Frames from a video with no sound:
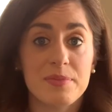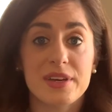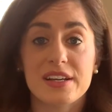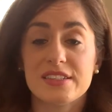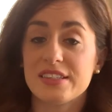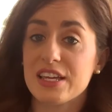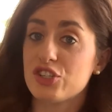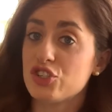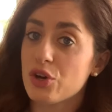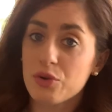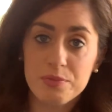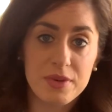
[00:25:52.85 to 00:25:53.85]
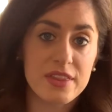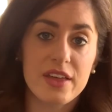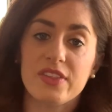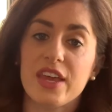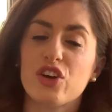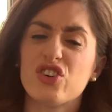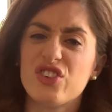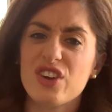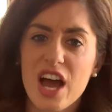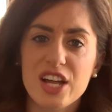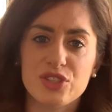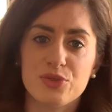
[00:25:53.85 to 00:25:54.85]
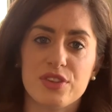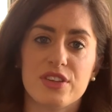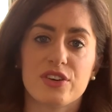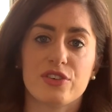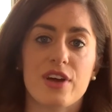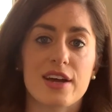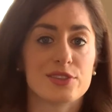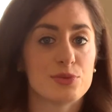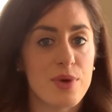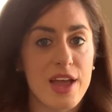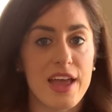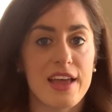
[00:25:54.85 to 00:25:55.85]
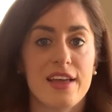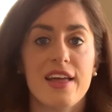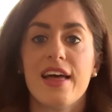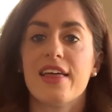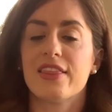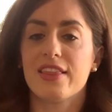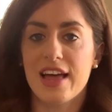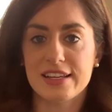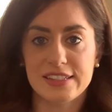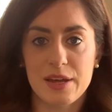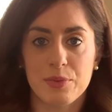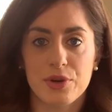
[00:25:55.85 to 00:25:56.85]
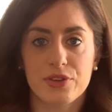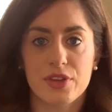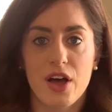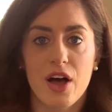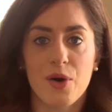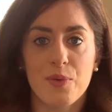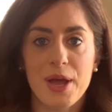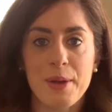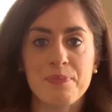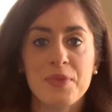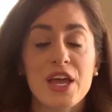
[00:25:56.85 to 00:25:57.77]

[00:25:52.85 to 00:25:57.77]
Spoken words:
because they showed me that they could not do it the correct way the last time we were in the hallway.